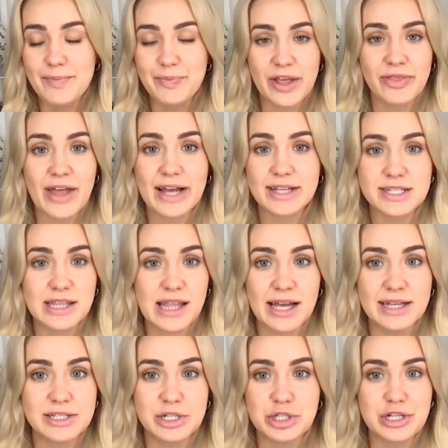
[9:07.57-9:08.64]
And that's
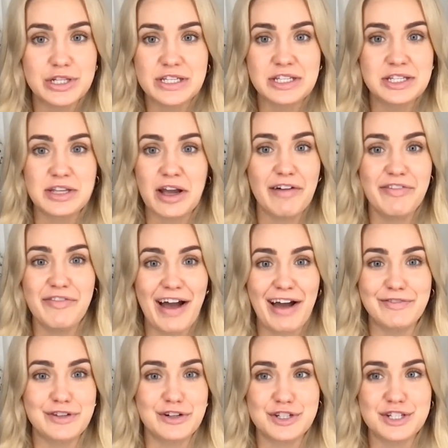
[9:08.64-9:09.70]
led to just stuff
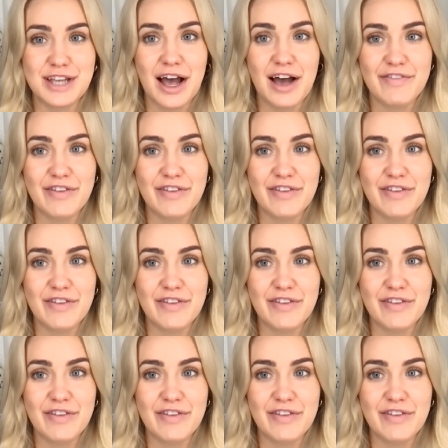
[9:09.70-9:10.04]
after stuff.